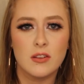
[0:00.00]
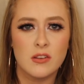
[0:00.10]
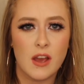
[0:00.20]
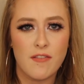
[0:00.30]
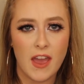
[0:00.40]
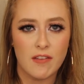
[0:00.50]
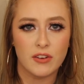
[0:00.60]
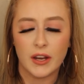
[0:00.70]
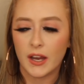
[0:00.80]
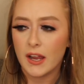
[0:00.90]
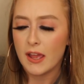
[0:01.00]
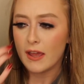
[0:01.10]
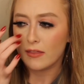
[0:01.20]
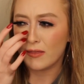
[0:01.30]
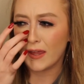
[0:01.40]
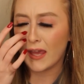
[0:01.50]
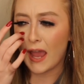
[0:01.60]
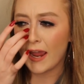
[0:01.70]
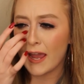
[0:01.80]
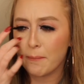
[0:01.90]
stuff ever.
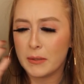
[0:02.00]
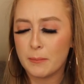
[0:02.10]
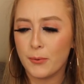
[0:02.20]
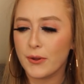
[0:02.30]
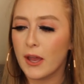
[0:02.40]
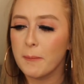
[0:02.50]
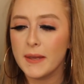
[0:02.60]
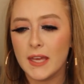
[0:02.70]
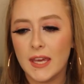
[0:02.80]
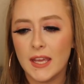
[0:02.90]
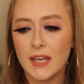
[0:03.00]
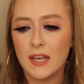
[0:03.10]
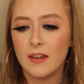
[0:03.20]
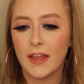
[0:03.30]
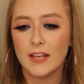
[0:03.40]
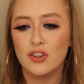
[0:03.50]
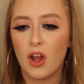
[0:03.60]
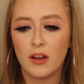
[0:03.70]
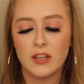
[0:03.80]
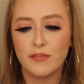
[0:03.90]
I had people coming in, like
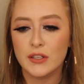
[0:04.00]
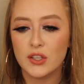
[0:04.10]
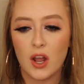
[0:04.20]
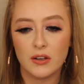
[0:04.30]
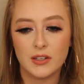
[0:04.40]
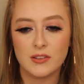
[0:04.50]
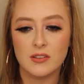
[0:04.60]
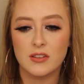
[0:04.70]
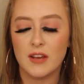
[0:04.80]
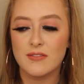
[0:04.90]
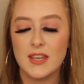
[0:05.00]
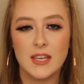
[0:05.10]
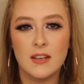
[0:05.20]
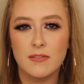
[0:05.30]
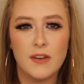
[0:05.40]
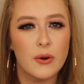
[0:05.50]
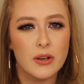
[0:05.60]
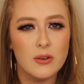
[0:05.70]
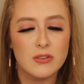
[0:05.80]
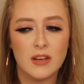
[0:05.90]
different doctors and stuff, taking
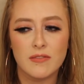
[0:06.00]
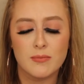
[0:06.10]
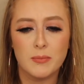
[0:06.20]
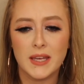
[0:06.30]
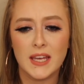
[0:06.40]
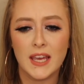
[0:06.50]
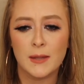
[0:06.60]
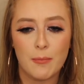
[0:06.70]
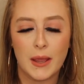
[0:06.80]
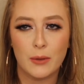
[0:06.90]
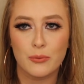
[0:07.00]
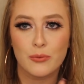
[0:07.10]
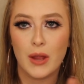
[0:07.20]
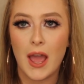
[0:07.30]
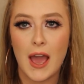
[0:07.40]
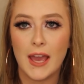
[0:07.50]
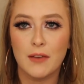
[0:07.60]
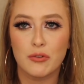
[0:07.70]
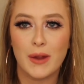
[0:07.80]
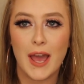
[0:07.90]
photos of me and my
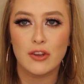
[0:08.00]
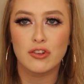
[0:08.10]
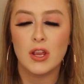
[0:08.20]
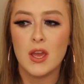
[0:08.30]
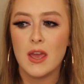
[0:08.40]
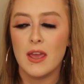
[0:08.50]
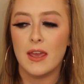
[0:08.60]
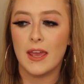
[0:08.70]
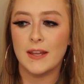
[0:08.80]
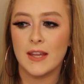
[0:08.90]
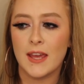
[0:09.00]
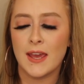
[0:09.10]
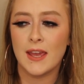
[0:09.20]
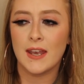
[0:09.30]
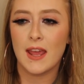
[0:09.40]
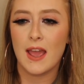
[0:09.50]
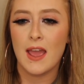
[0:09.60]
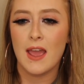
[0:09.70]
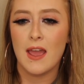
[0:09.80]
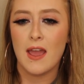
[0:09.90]
hives, rash, and then
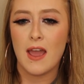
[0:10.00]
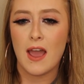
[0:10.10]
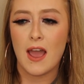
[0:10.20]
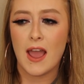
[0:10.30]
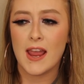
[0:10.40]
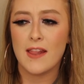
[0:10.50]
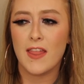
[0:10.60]
I had